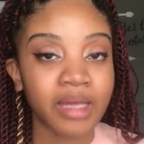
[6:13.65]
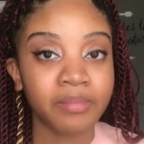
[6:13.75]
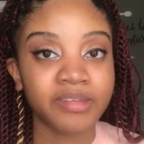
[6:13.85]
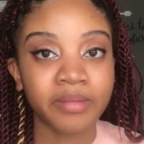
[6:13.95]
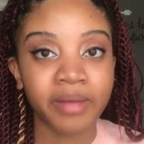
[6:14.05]

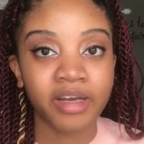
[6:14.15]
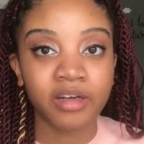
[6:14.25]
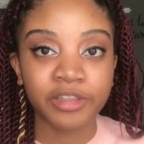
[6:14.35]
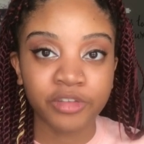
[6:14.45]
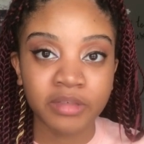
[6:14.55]
able to make
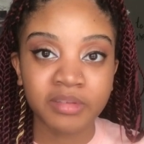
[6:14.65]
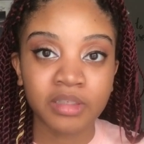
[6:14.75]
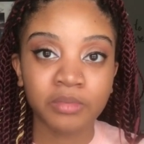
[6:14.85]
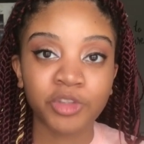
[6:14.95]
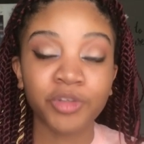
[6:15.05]
her dreams
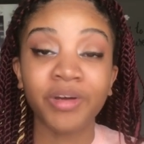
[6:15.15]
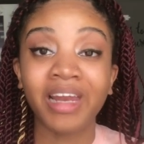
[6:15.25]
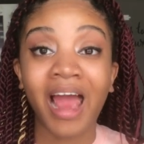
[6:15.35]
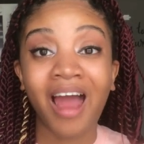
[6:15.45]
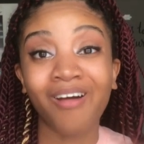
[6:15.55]
come true
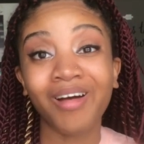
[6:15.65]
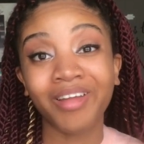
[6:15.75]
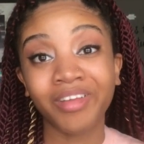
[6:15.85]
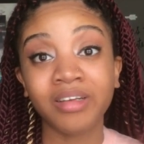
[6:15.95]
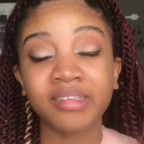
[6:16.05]
and how
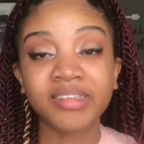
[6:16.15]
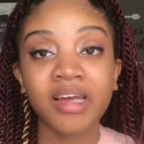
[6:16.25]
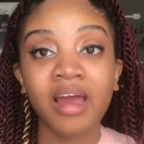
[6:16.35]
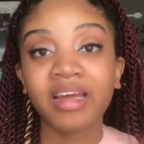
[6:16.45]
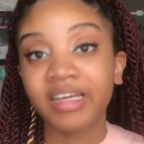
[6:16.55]
others
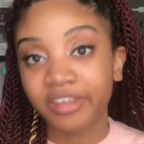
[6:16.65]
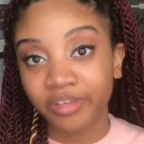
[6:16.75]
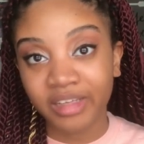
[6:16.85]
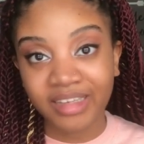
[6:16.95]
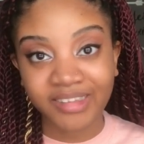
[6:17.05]
can
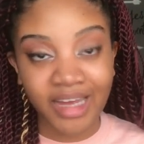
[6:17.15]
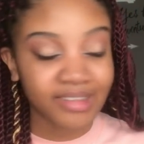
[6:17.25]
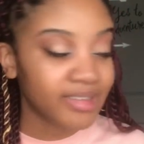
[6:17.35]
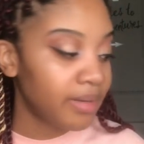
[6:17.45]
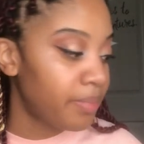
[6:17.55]
do the
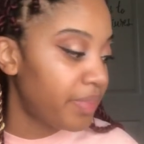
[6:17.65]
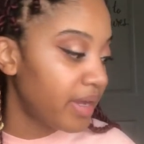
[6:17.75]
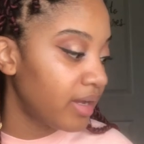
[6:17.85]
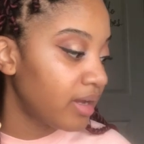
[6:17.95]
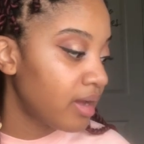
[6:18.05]
exact same
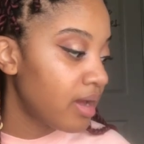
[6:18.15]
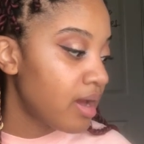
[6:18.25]
thing.